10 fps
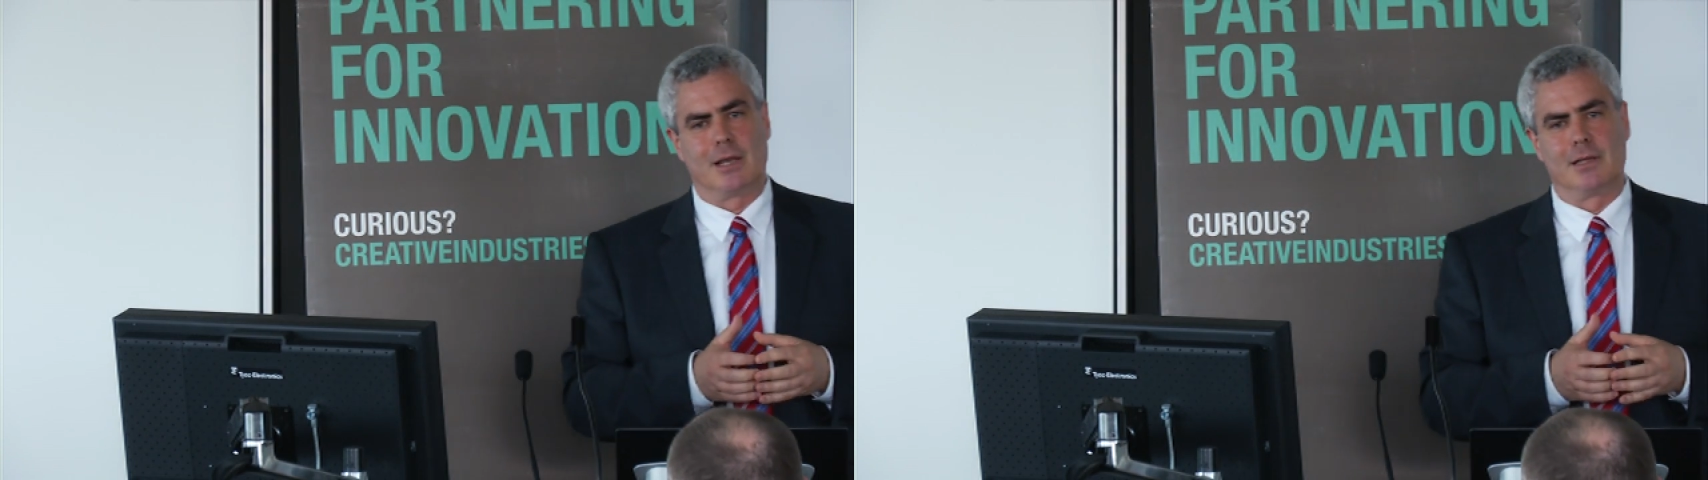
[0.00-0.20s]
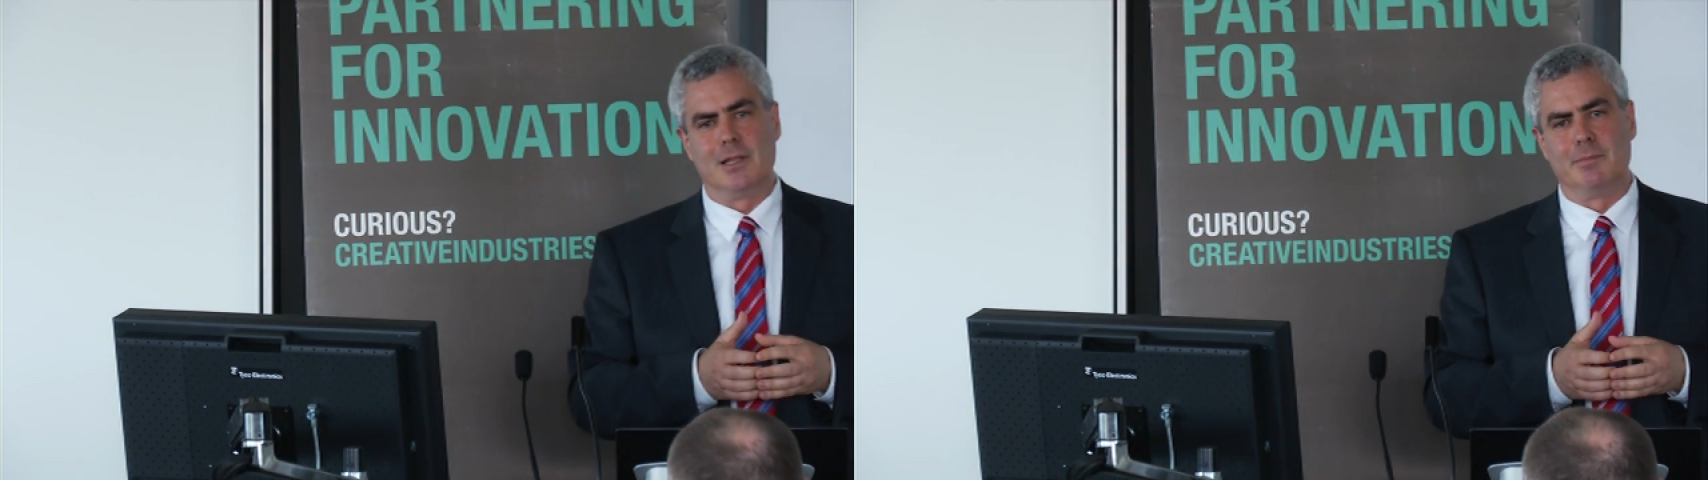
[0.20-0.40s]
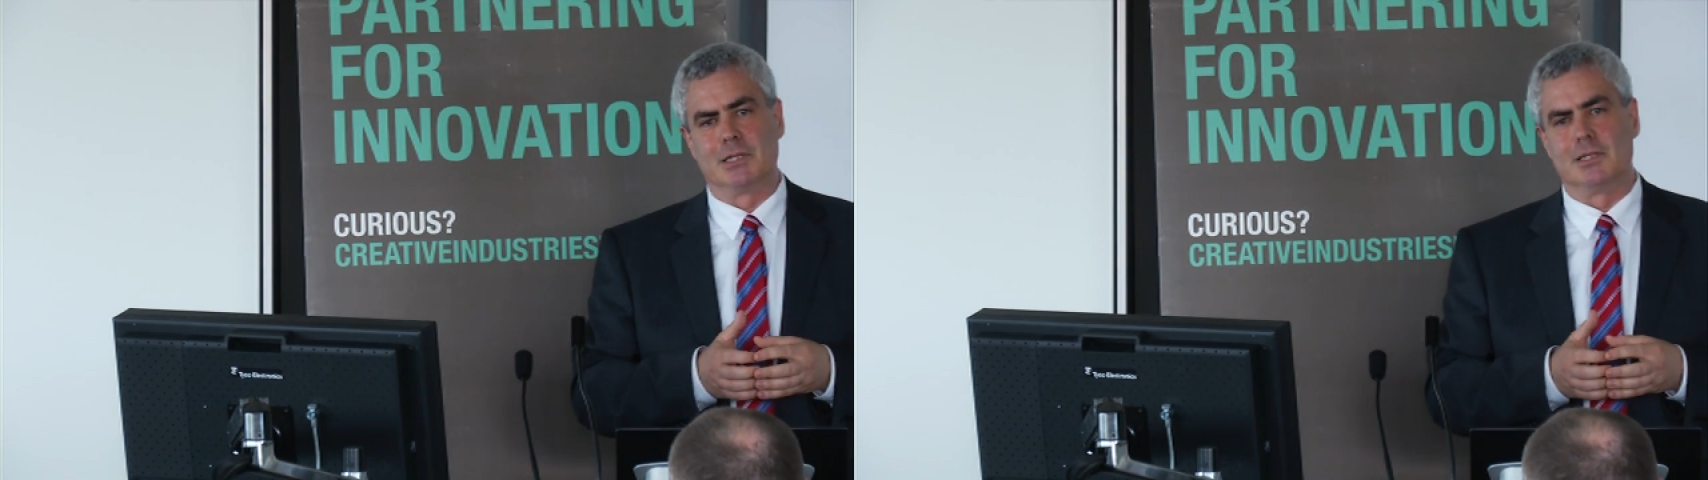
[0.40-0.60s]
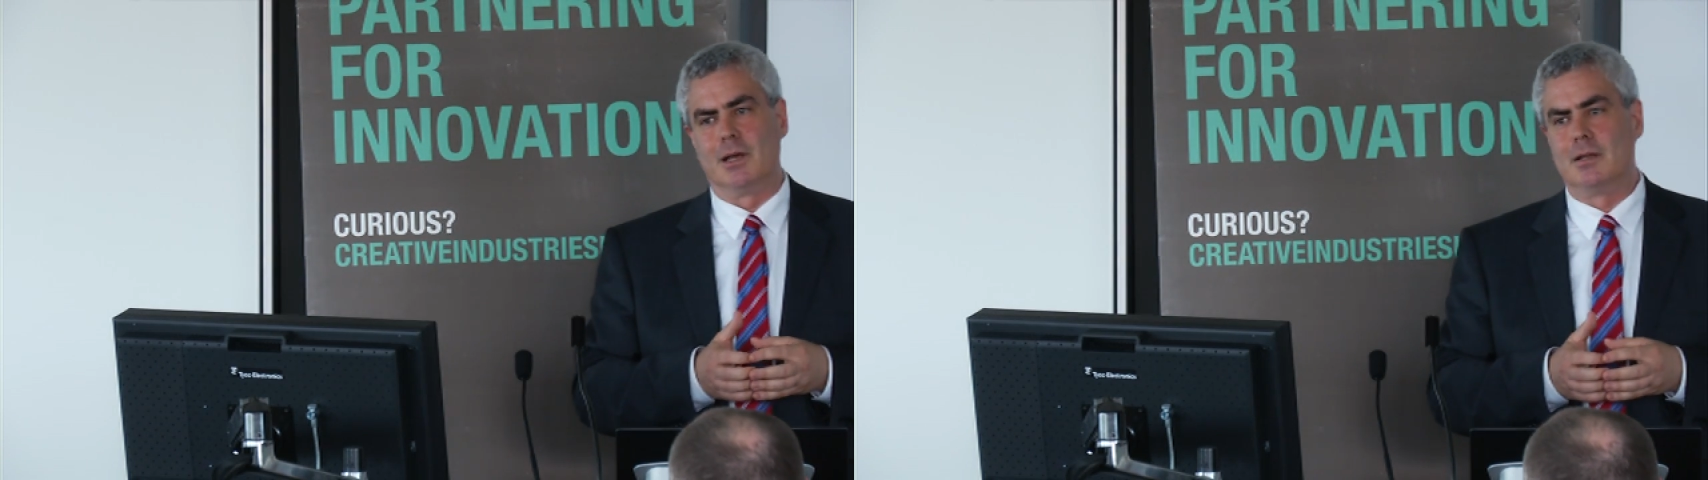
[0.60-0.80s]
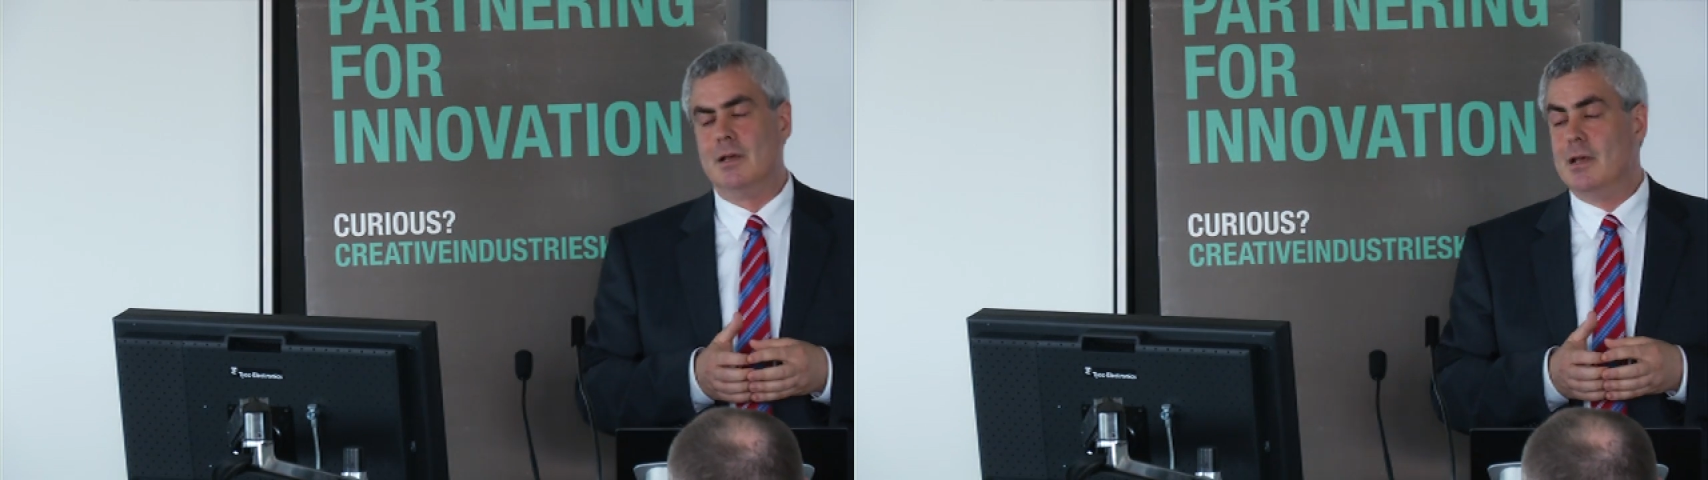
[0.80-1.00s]
the academic
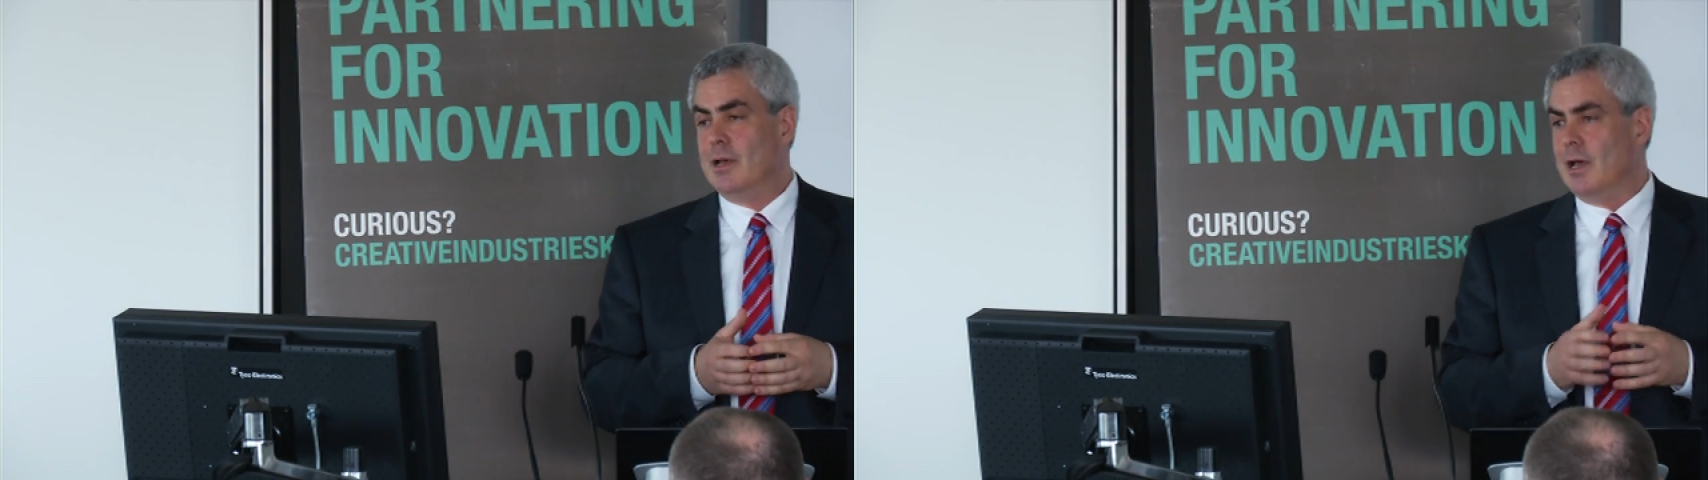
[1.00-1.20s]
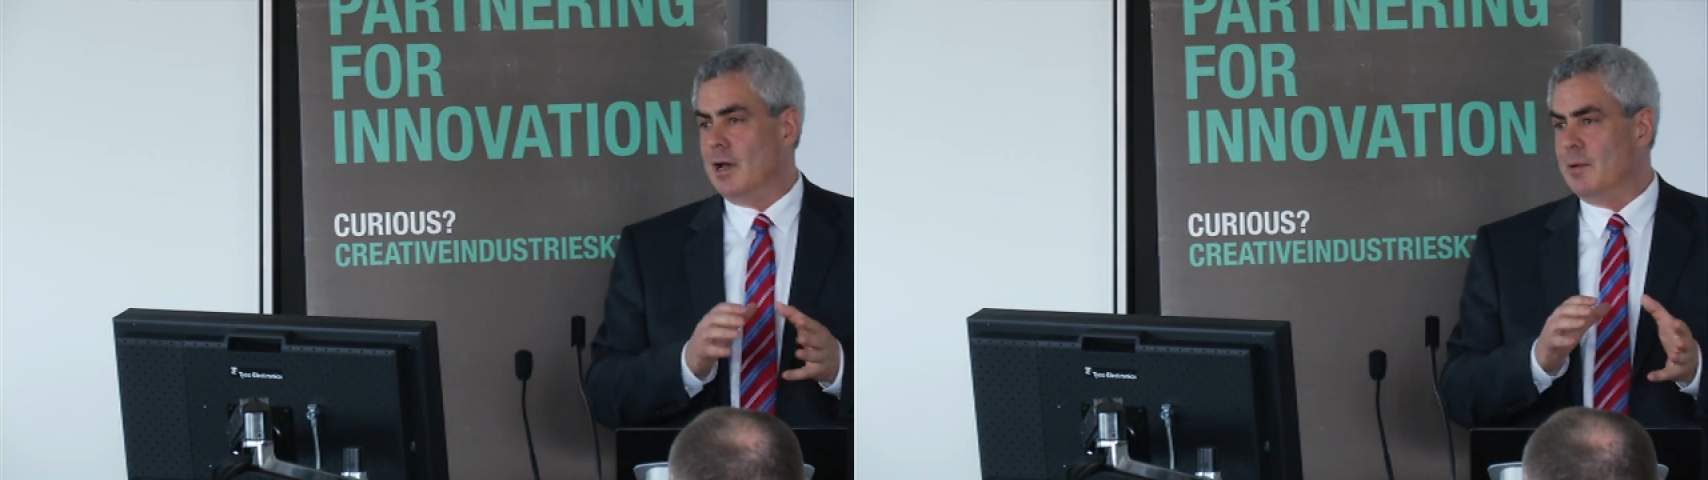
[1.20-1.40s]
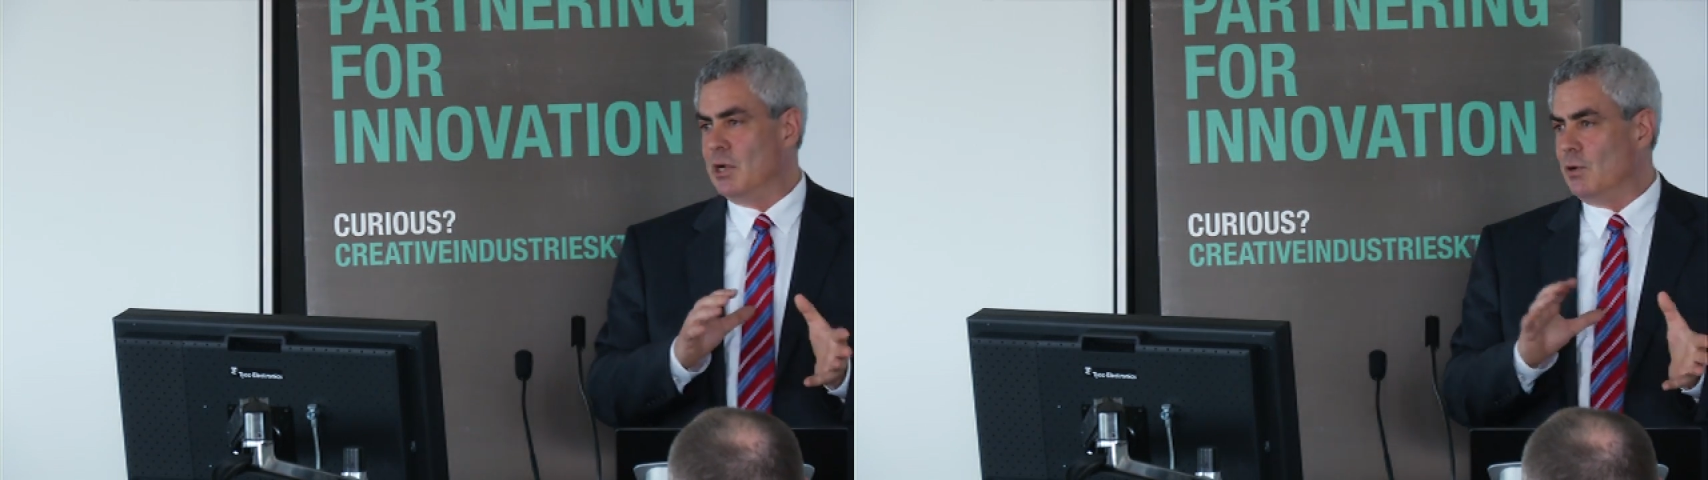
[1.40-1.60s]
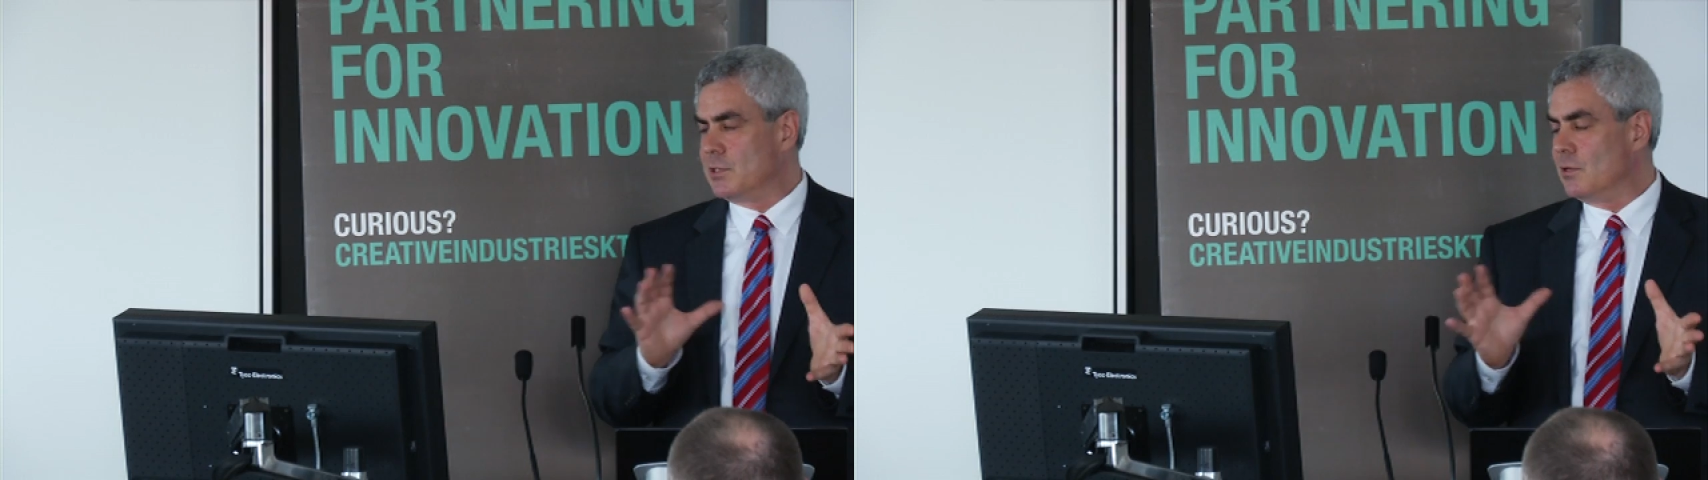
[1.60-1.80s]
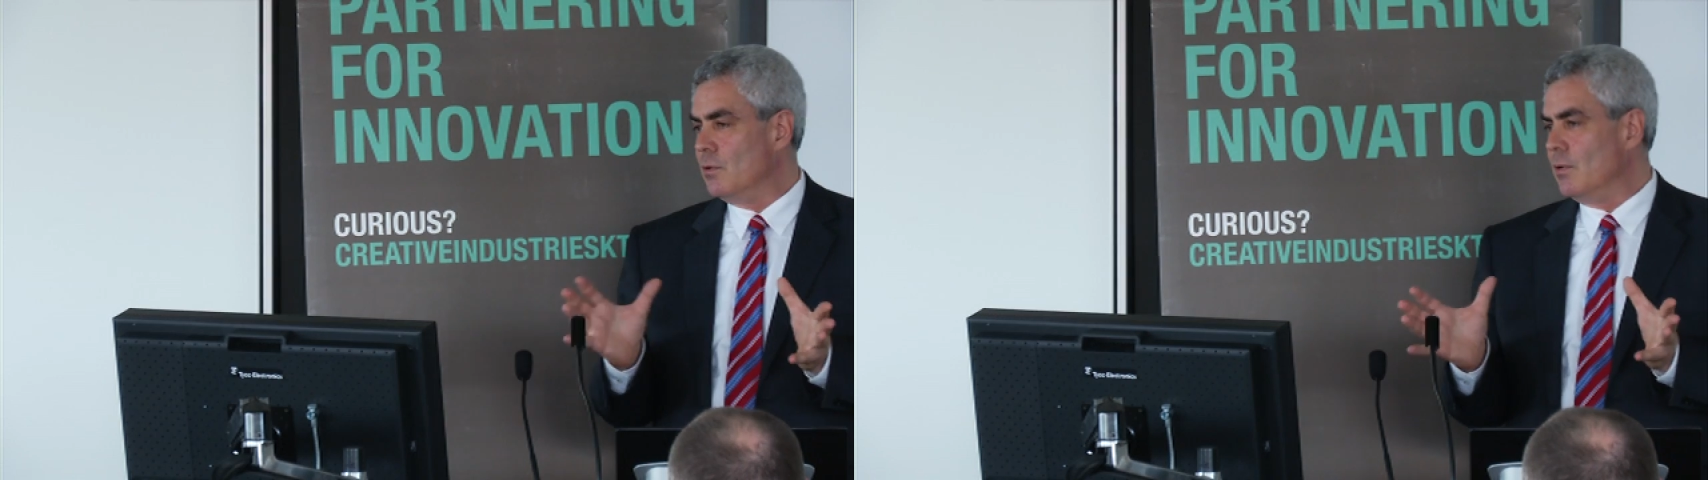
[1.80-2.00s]
side. But
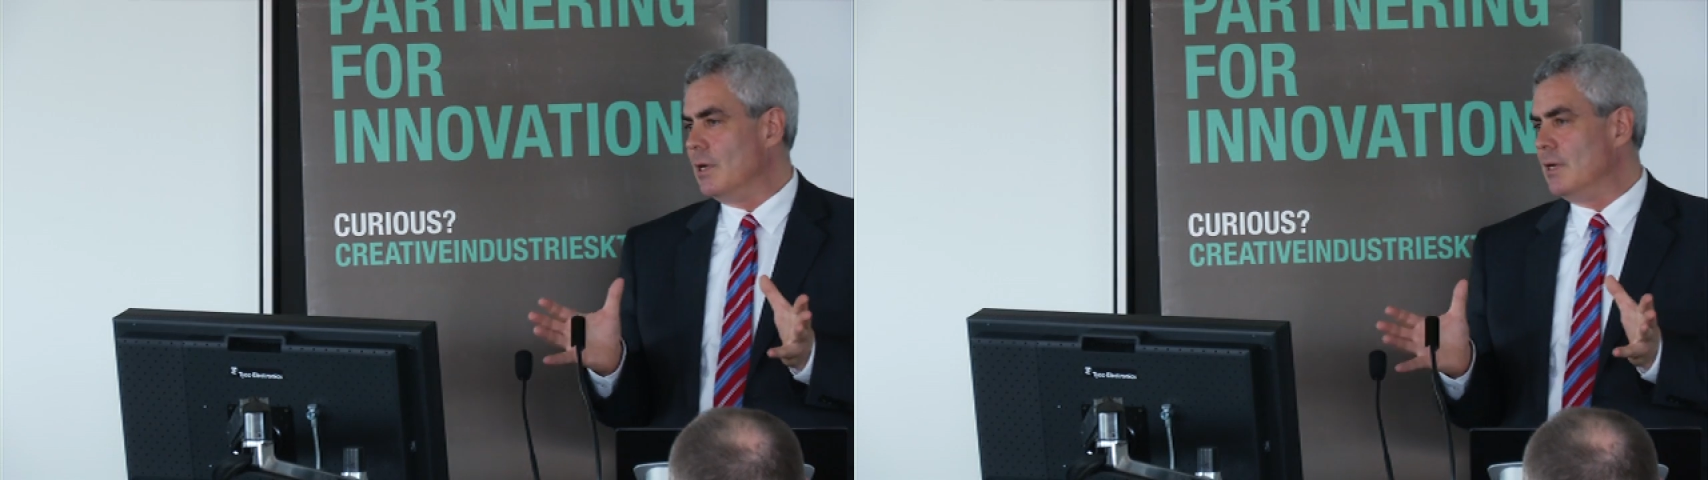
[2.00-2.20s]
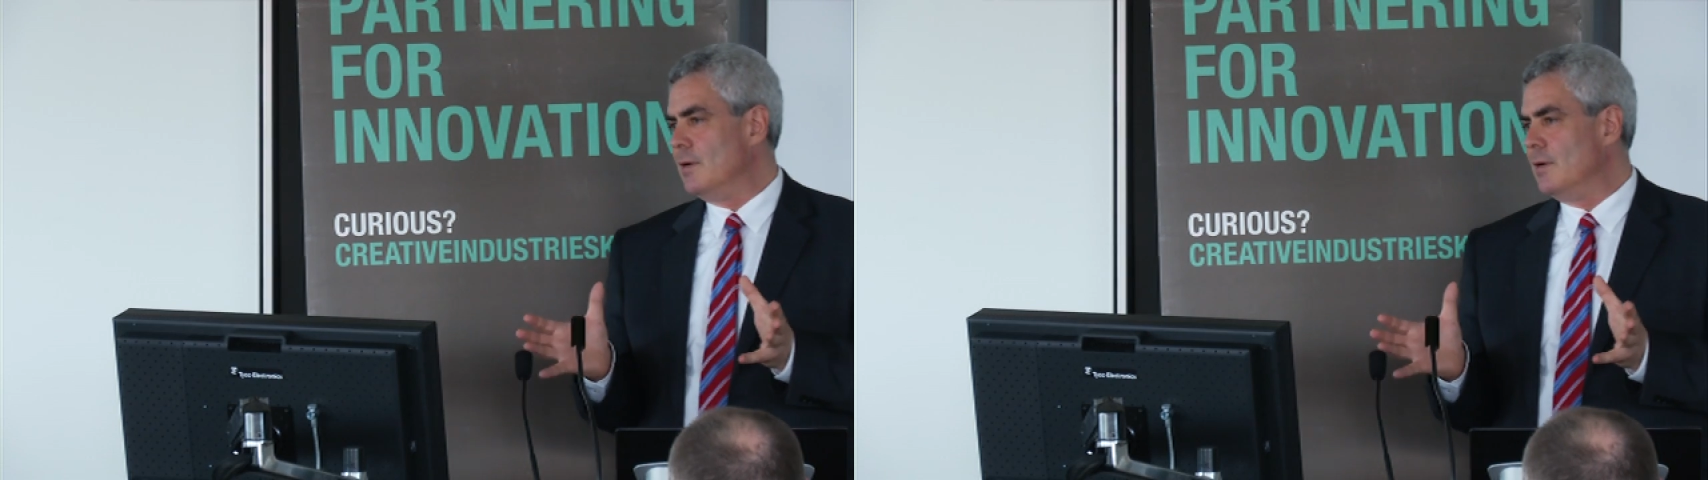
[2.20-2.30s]
also,